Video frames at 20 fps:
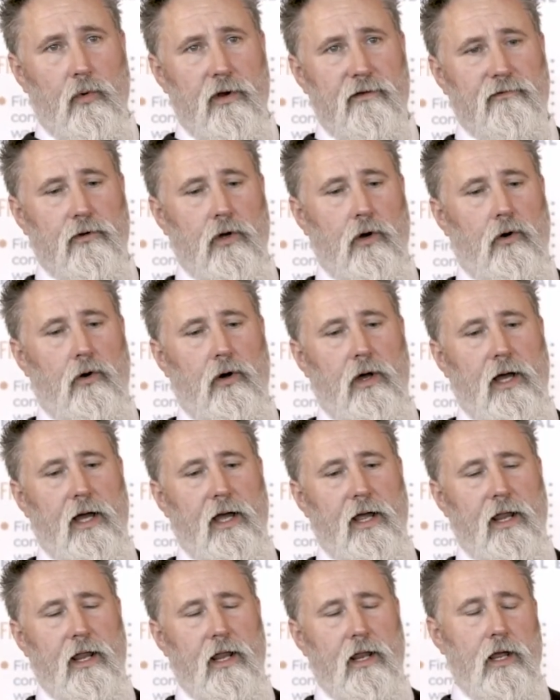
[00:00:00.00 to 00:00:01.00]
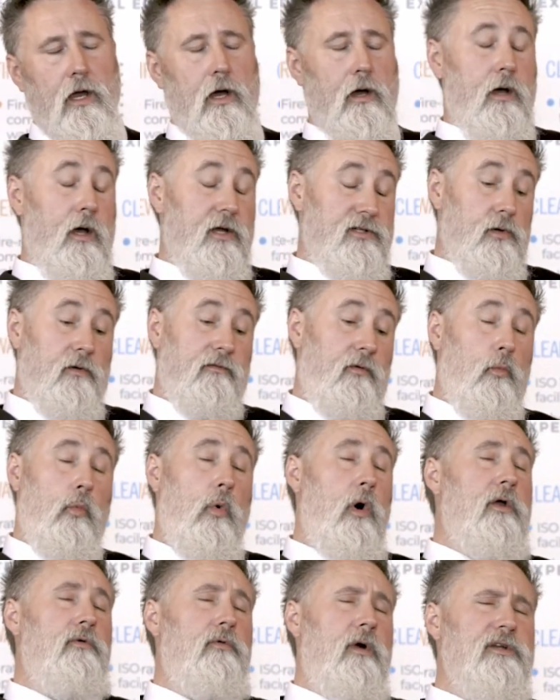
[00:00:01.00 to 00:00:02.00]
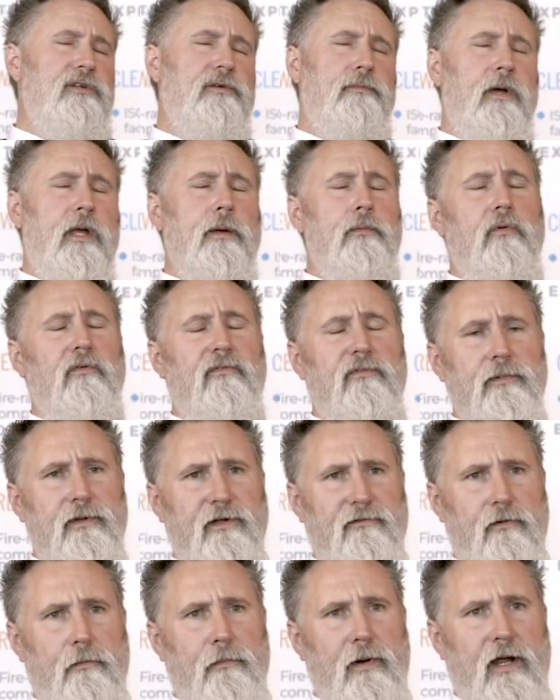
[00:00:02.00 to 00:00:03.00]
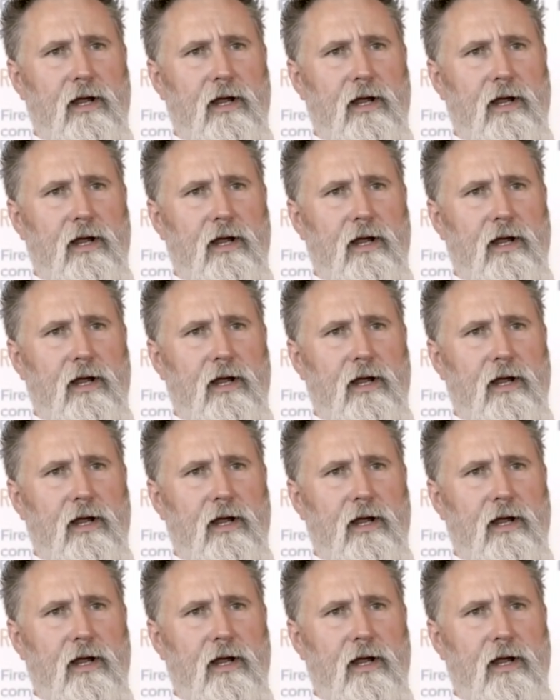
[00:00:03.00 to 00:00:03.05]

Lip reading: We've got a sort of a wide range of people from different